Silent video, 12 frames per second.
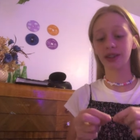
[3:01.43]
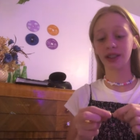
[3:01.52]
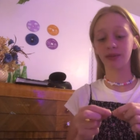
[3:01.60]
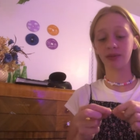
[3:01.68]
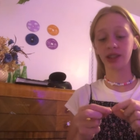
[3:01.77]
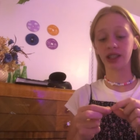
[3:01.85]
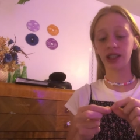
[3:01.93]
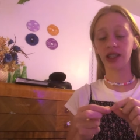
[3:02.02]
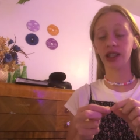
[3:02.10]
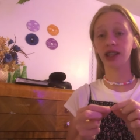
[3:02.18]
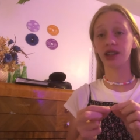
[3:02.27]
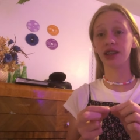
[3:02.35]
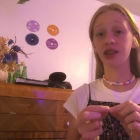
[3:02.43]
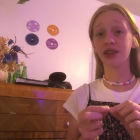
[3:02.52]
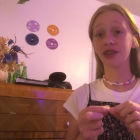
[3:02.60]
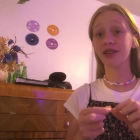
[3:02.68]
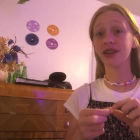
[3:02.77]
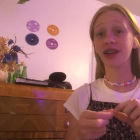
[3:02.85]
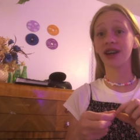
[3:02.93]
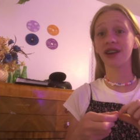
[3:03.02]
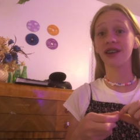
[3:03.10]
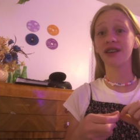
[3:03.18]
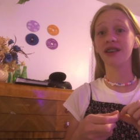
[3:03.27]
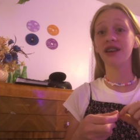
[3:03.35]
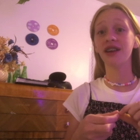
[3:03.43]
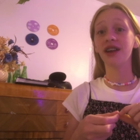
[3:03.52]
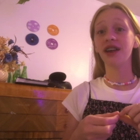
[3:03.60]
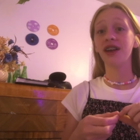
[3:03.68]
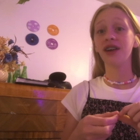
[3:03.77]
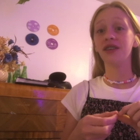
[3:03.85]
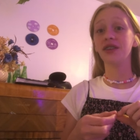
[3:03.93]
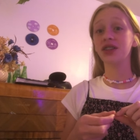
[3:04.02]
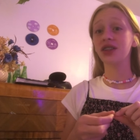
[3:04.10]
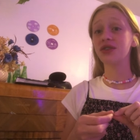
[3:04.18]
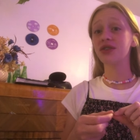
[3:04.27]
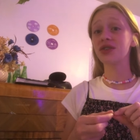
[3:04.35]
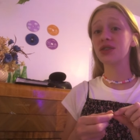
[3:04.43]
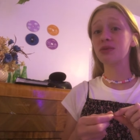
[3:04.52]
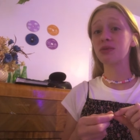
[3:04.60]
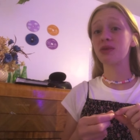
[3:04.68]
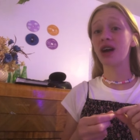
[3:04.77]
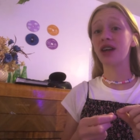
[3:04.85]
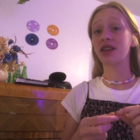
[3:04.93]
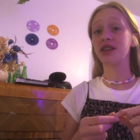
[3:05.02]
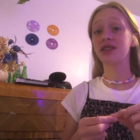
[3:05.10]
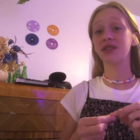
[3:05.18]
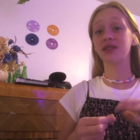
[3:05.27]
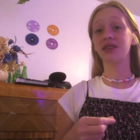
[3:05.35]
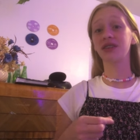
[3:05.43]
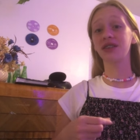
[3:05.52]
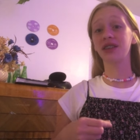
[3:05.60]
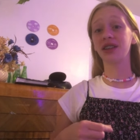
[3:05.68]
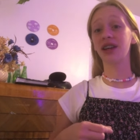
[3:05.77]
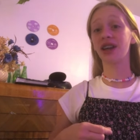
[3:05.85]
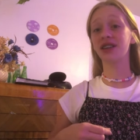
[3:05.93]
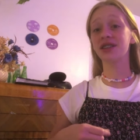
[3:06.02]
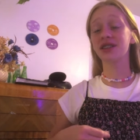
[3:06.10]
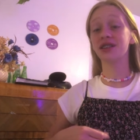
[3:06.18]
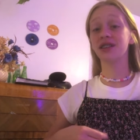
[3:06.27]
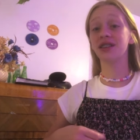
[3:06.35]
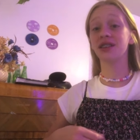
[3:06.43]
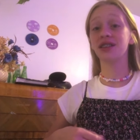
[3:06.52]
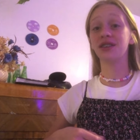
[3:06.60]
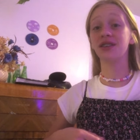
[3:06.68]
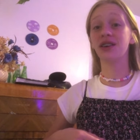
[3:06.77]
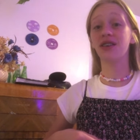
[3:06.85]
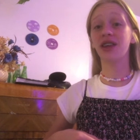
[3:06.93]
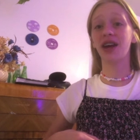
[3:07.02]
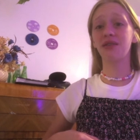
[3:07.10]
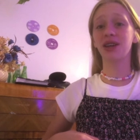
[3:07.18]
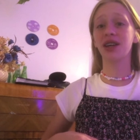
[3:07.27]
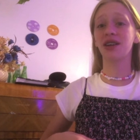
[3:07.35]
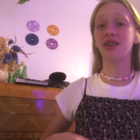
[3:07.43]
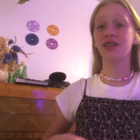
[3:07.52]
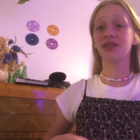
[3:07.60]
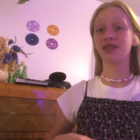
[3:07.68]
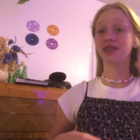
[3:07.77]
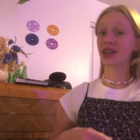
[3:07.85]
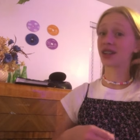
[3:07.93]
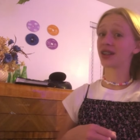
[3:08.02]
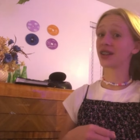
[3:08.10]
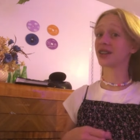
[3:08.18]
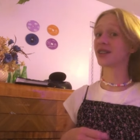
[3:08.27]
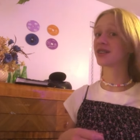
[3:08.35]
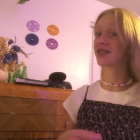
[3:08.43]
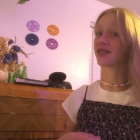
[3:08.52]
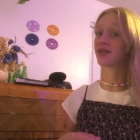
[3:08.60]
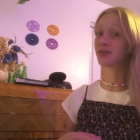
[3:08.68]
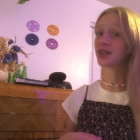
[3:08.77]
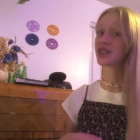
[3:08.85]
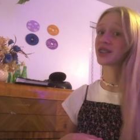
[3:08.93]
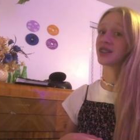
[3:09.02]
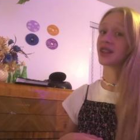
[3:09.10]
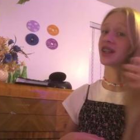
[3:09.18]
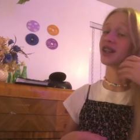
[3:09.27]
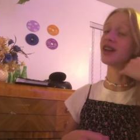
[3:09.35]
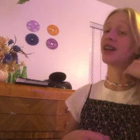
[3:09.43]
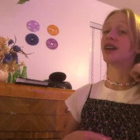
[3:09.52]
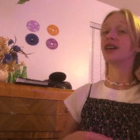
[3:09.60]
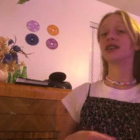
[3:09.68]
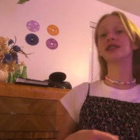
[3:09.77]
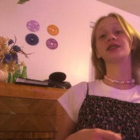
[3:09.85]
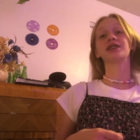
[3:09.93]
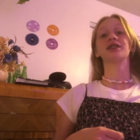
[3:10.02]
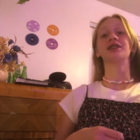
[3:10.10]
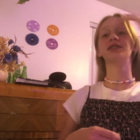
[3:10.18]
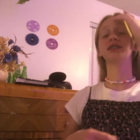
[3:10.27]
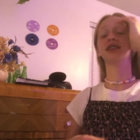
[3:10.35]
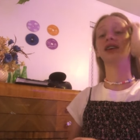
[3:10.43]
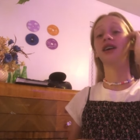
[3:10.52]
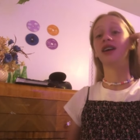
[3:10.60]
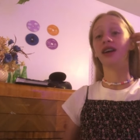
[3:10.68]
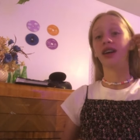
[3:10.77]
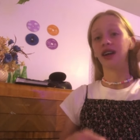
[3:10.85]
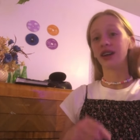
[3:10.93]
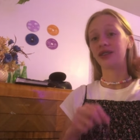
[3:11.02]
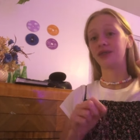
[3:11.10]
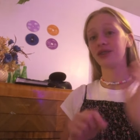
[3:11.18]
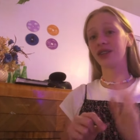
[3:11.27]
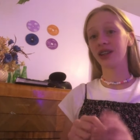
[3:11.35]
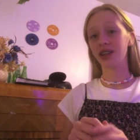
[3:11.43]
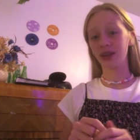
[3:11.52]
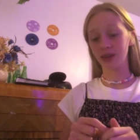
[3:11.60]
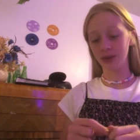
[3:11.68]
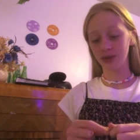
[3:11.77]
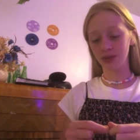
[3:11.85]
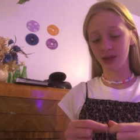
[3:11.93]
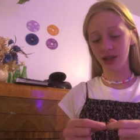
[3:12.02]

get me a curling iron, which I feel super bad. It's so early. I just do not want to have my hair looking like this on picture day, so I really hope